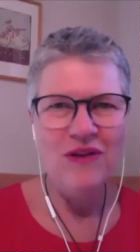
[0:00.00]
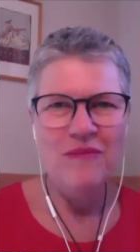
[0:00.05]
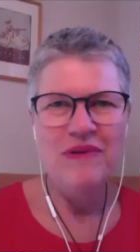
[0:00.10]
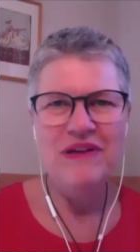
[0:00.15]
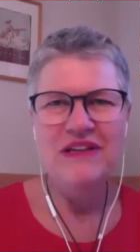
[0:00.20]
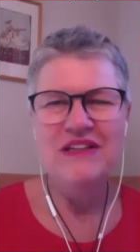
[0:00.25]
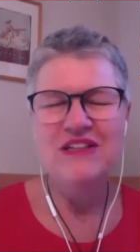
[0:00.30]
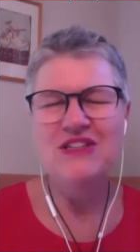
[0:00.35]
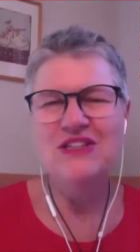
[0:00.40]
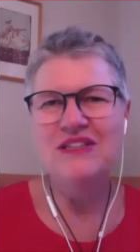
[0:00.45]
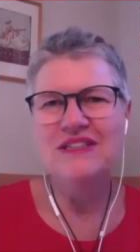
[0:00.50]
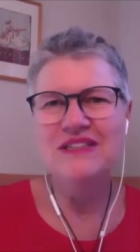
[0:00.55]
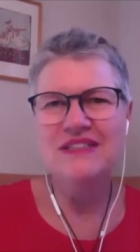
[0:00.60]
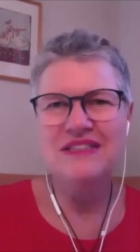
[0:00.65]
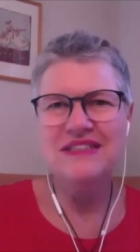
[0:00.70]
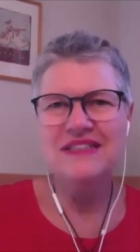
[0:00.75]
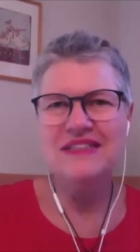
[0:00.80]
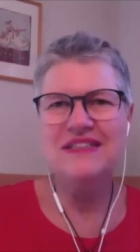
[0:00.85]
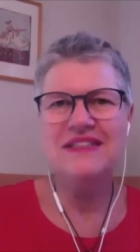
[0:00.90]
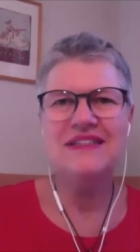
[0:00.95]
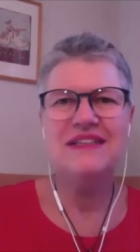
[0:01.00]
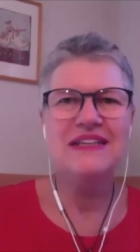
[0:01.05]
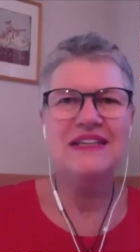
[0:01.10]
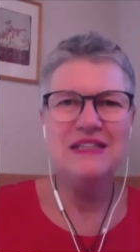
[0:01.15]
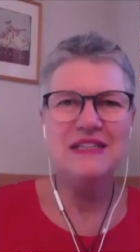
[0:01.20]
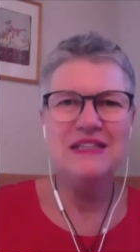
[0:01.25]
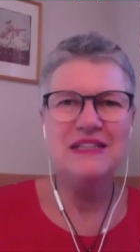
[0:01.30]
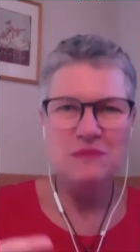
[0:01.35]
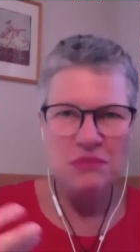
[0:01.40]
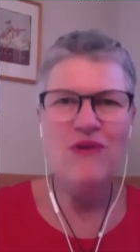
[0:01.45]
but just
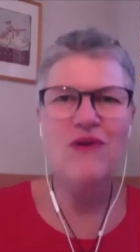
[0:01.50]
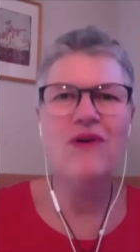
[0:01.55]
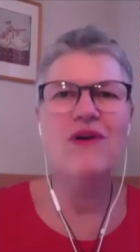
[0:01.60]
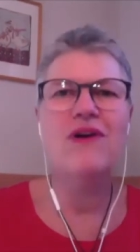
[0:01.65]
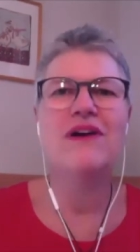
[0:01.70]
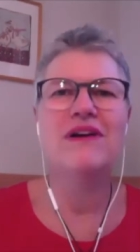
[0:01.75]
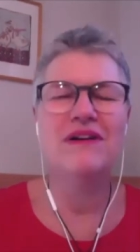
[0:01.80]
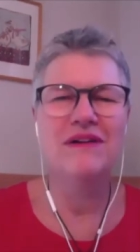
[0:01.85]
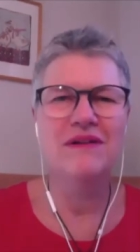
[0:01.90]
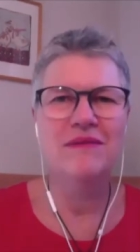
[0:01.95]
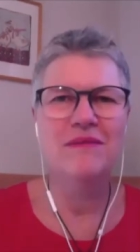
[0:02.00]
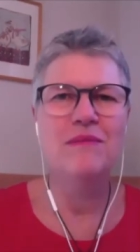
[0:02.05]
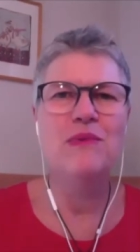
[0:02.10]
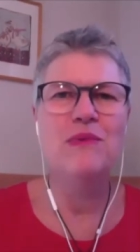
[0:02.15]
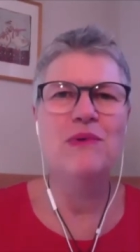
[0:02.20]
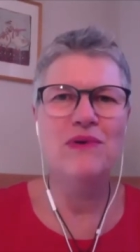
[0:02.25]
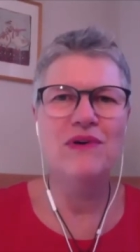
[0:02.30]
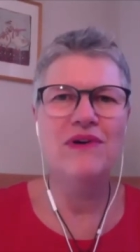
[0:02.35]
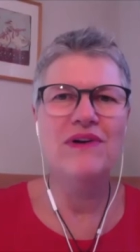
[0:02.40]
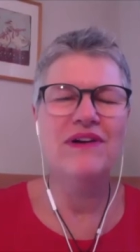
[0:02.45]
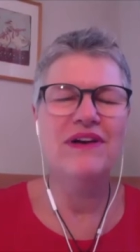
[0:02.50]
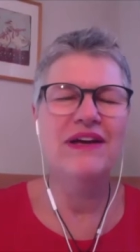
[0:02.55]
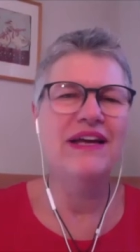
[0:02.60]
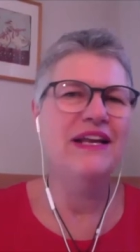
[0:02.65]
explore more.